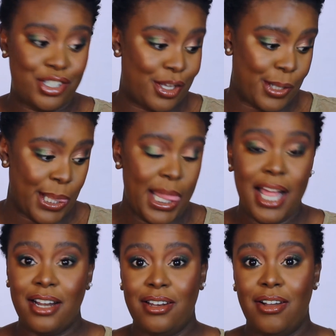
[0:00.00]
So
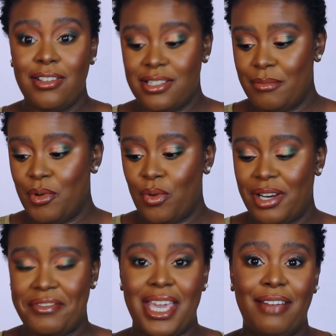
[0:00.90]
Nars number one.
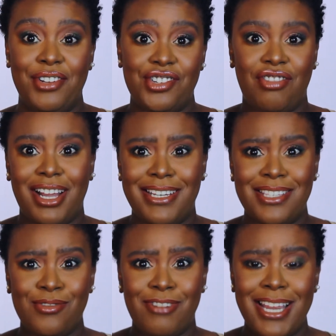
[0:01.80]
If you haven't tried
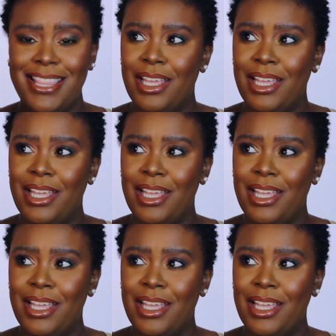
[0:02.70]
this already,